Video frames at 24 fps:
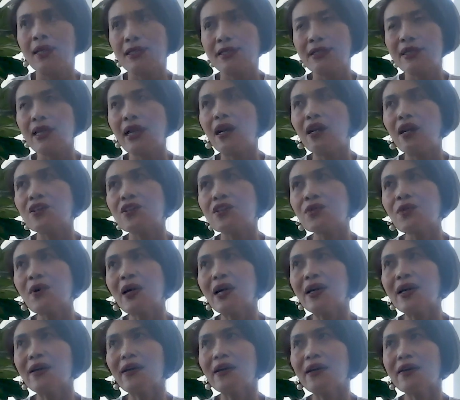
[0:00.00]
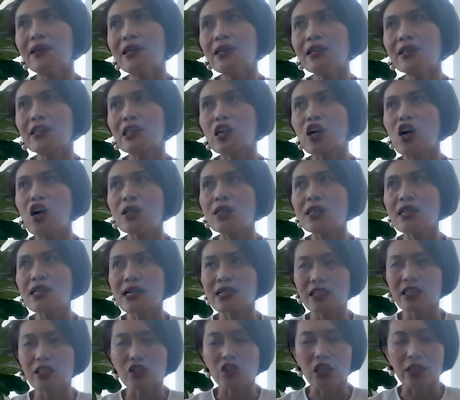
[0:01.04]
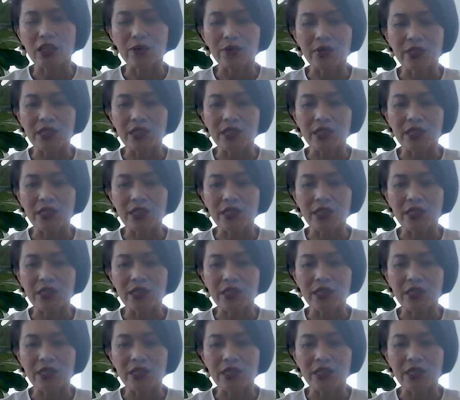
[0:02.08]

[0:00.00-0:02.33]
Yeah, so I think the context in China